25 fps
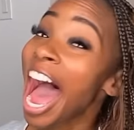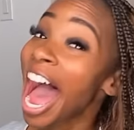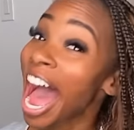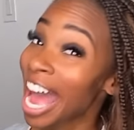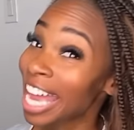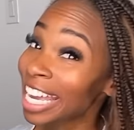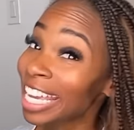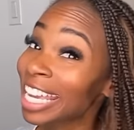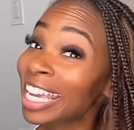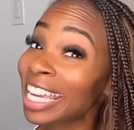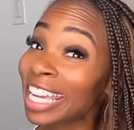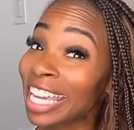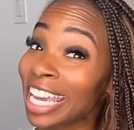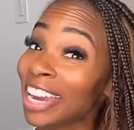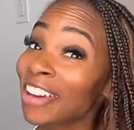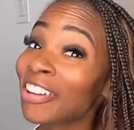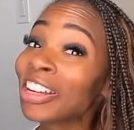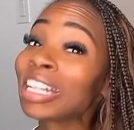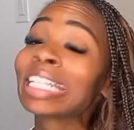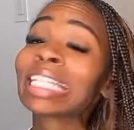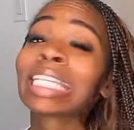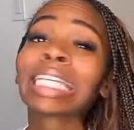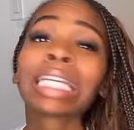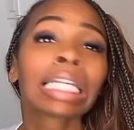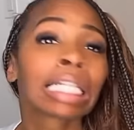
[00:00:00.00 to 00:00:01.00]
I can
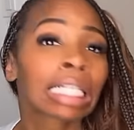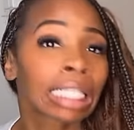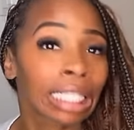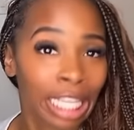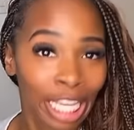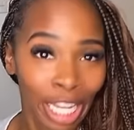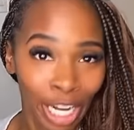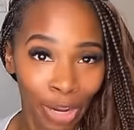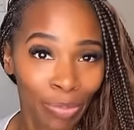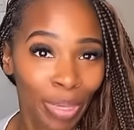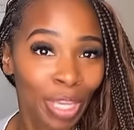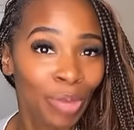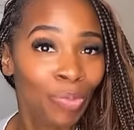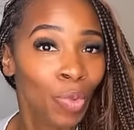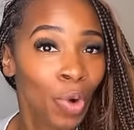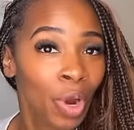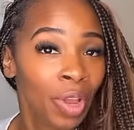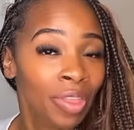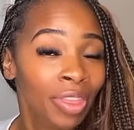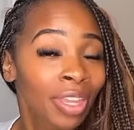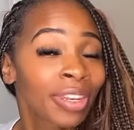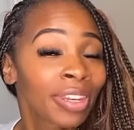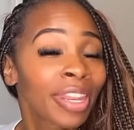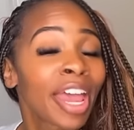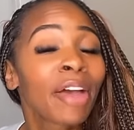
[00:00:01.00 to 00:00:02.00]
guarantee it's gonna be more
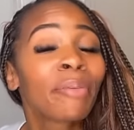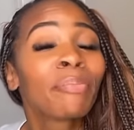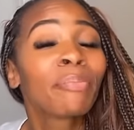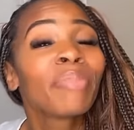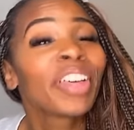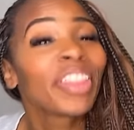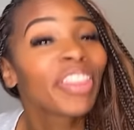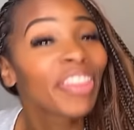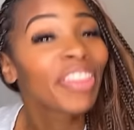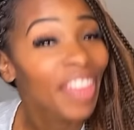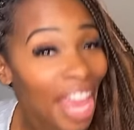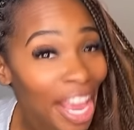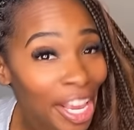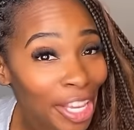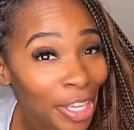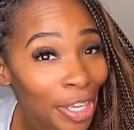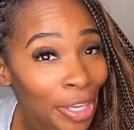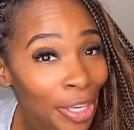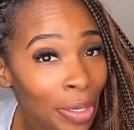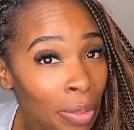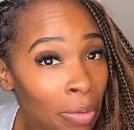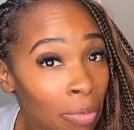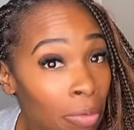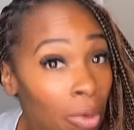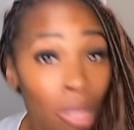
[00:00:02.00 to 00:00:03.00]
than that, but thank
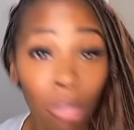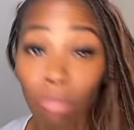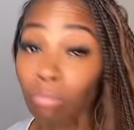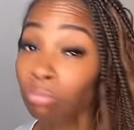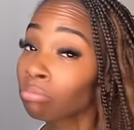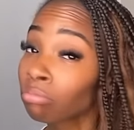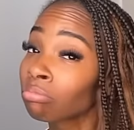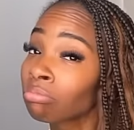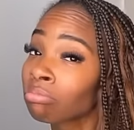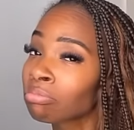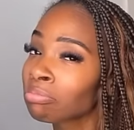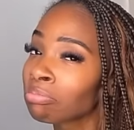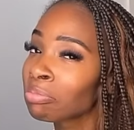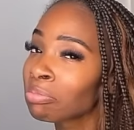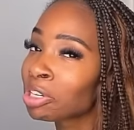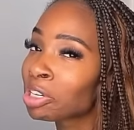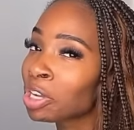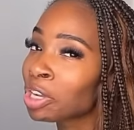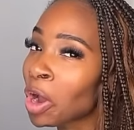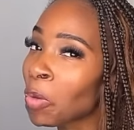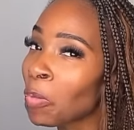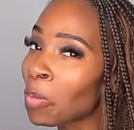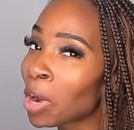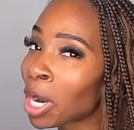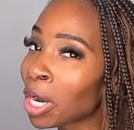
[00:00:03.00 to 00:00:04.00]
you. Oh, but
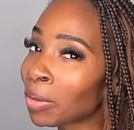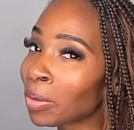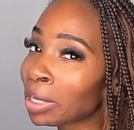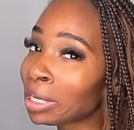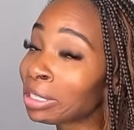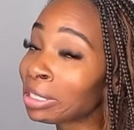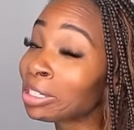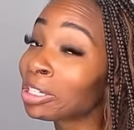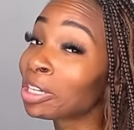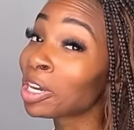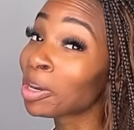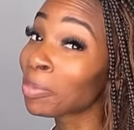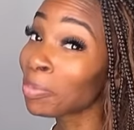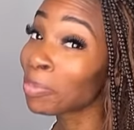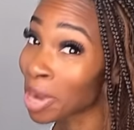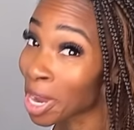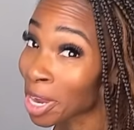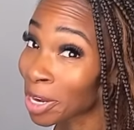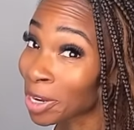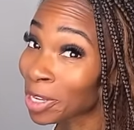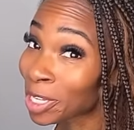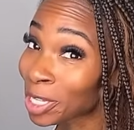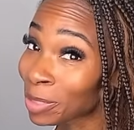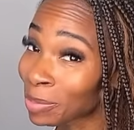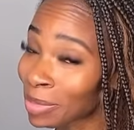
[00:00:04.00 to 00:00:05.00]
don't worry, your
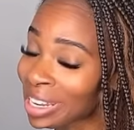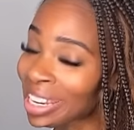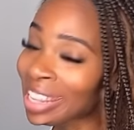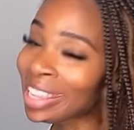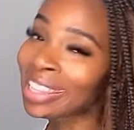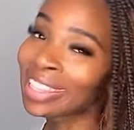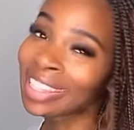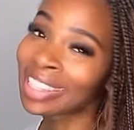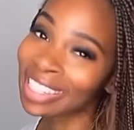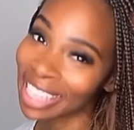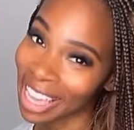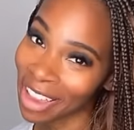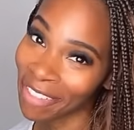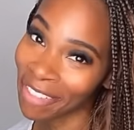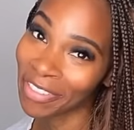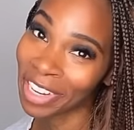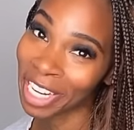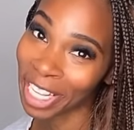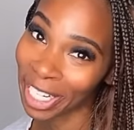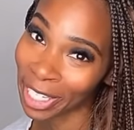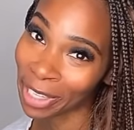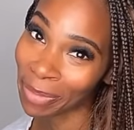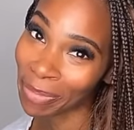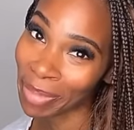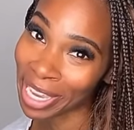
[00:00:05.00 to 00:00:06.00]
punishment is
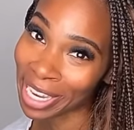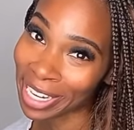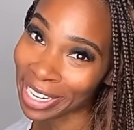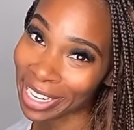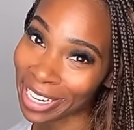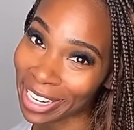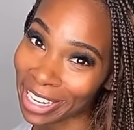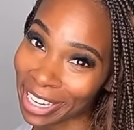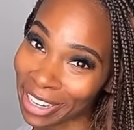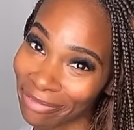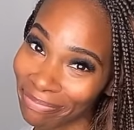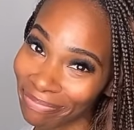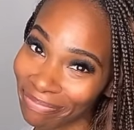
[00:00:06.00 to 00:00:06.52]
definitely pending.